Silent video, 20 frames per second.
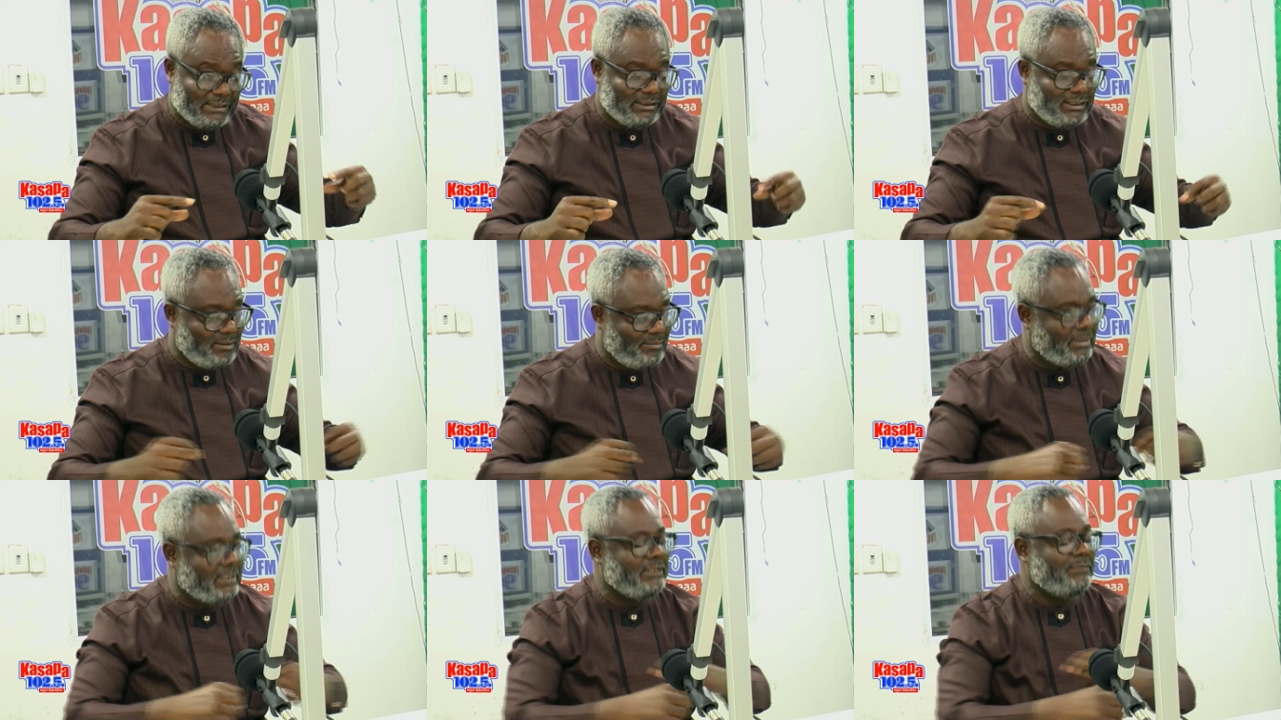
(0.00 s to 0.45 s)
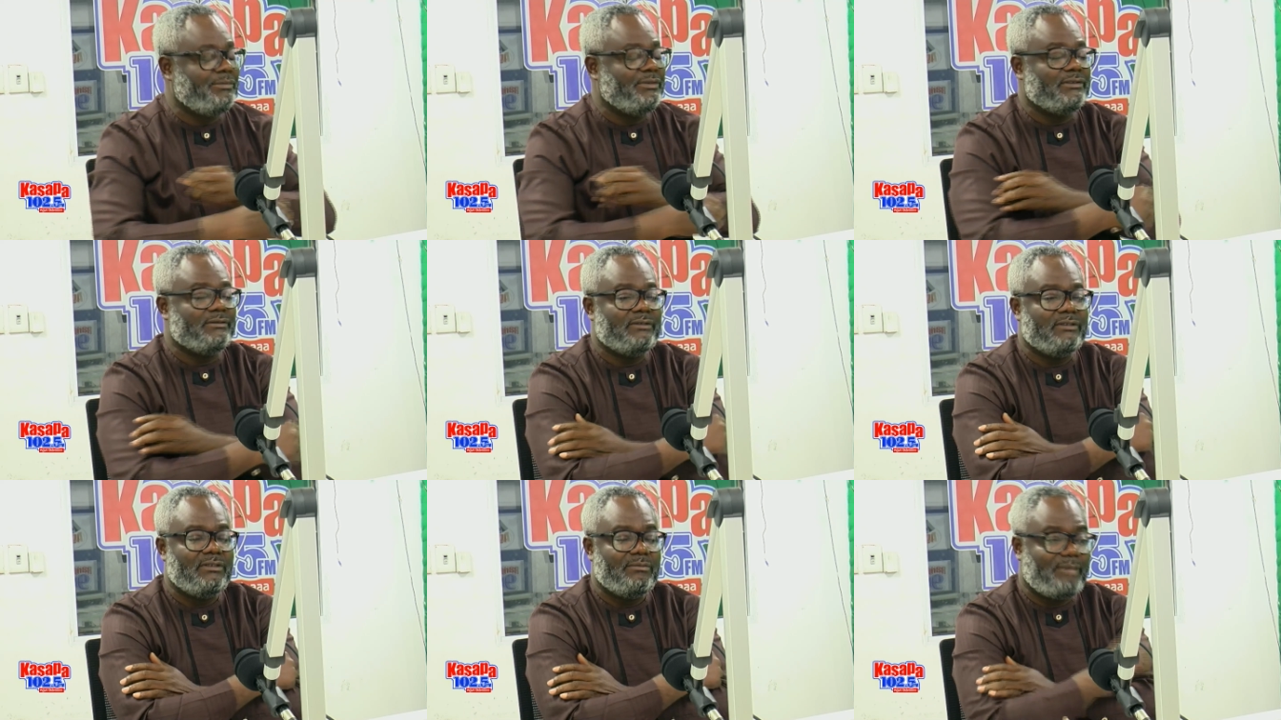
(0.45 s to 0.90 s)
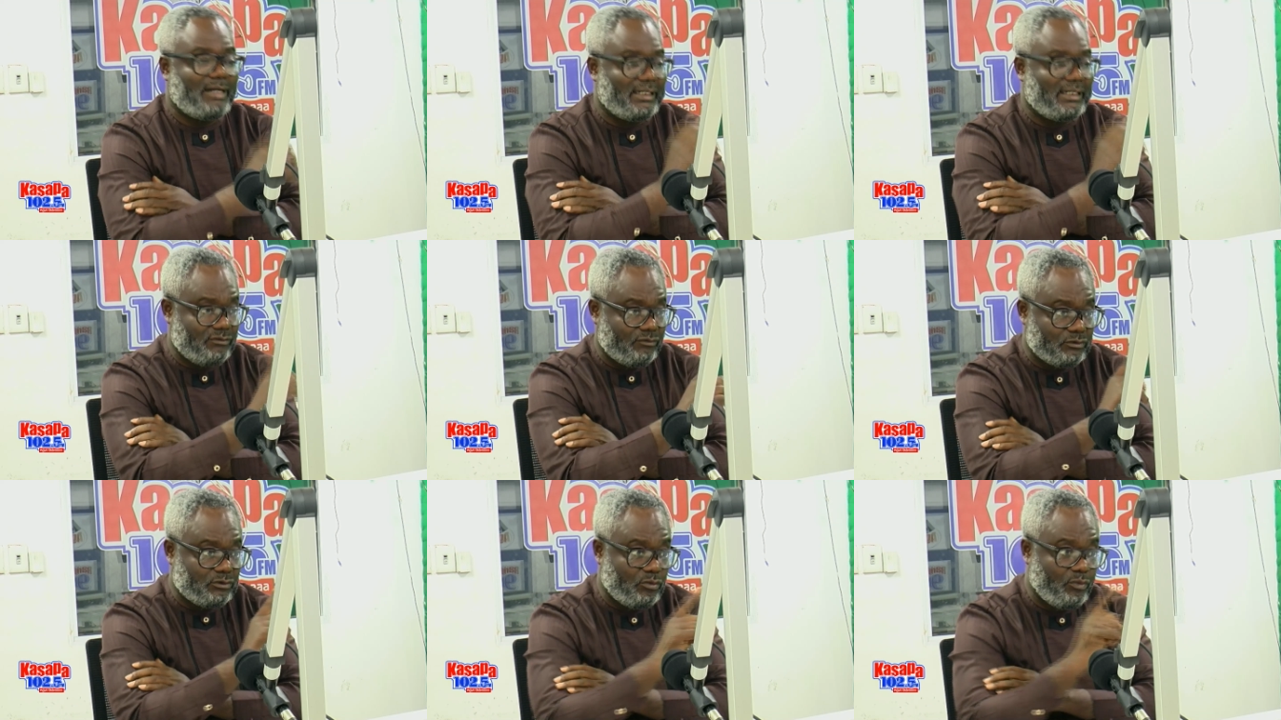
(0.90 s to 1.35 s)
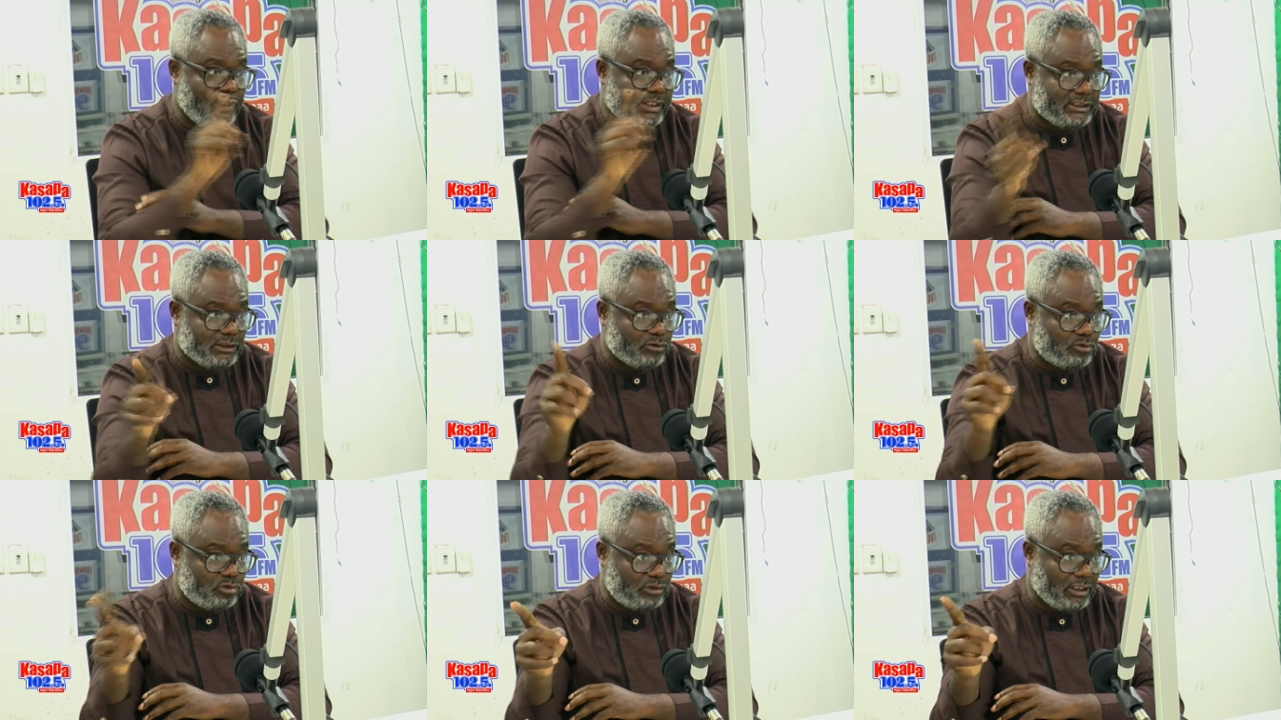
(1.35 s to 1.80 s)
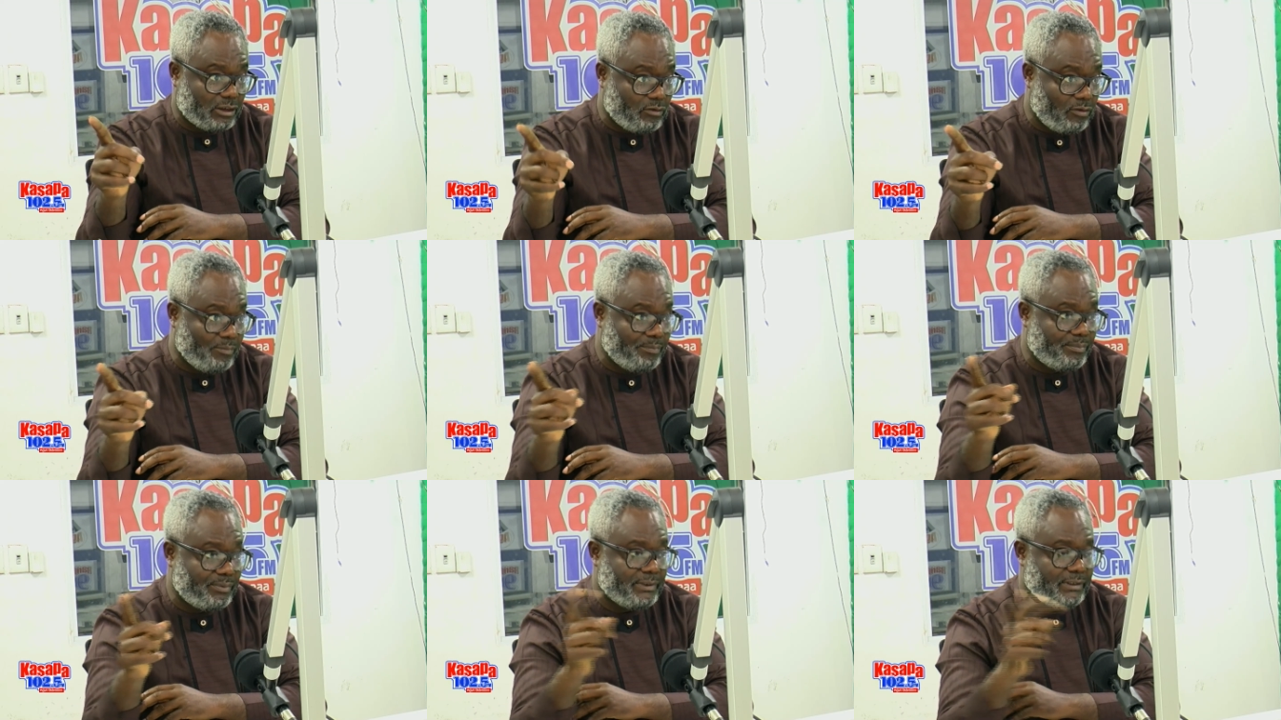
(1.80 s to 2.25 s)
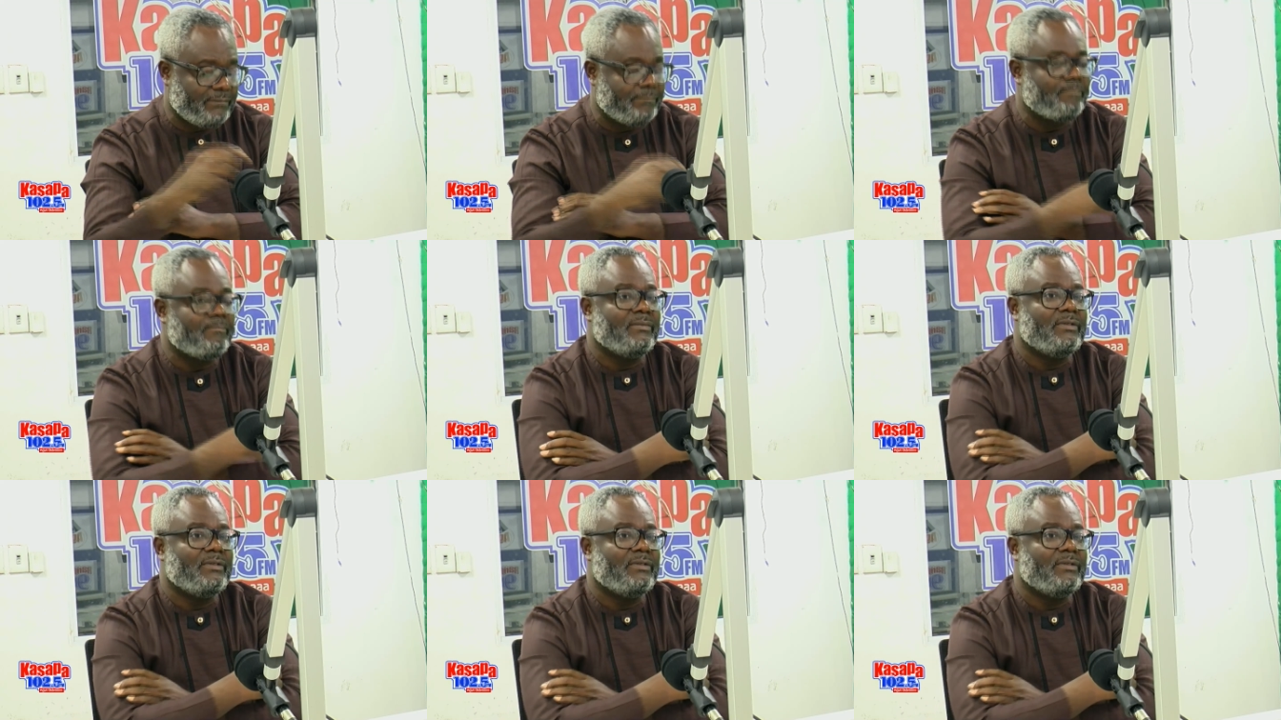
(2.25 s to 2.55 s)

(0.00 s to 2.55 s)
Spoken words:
number, but relating to the company.